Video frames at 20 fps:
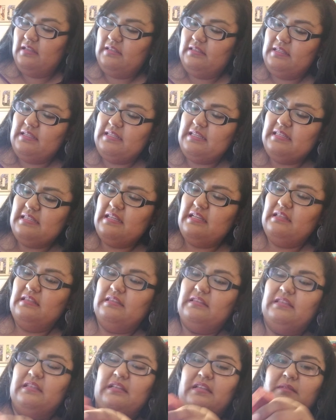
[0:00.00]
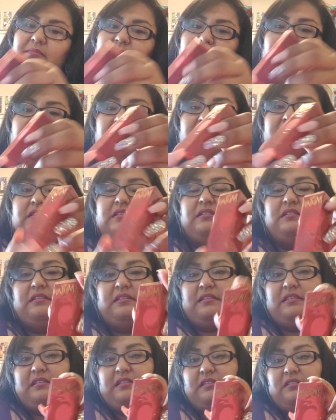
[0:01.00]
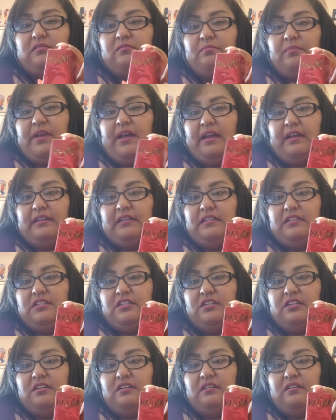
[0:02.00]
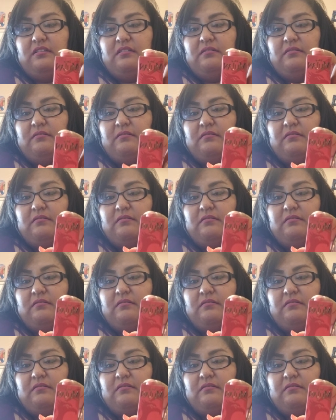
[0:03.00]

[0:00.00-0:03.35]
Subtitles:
This is the lip gloss. This is the packaging.